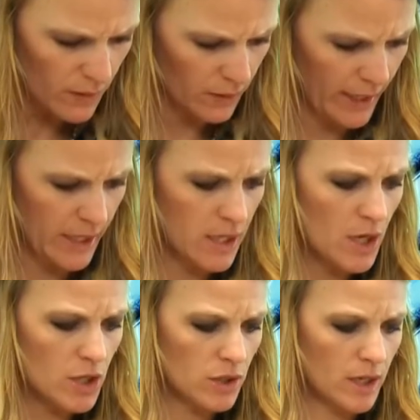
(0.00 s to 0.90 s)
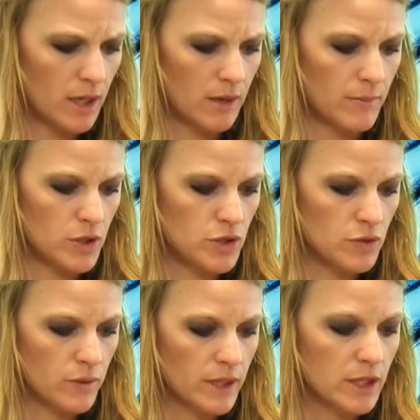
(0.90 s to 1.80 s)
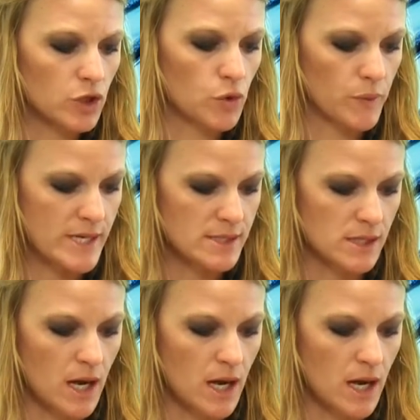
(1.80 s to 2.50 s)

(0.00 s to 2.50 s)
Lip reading: okay, you're going to crease